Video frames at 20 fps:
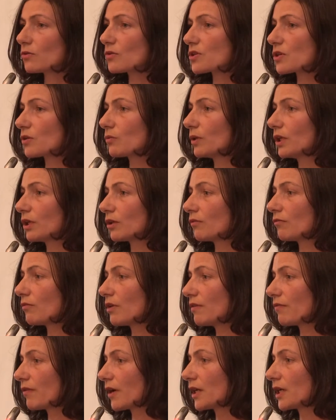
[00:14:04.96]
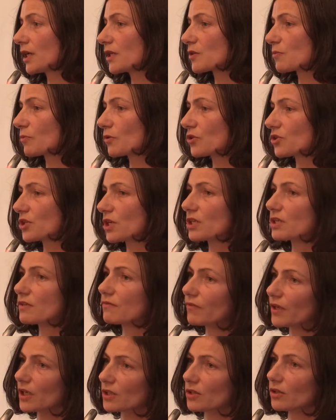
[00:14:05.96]
also we can refinance projects. In
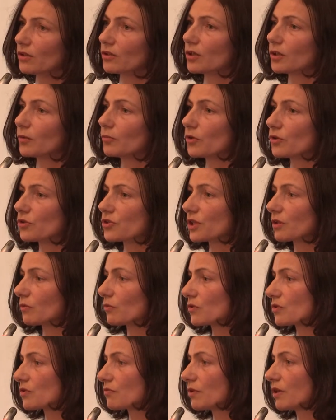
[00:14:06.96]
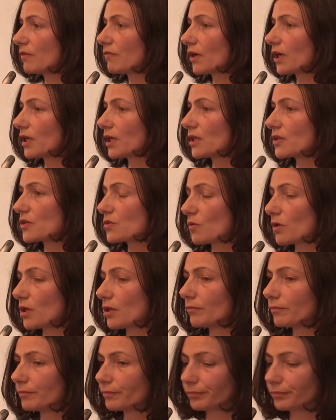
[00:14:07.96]
fact, our third project was a refinance one.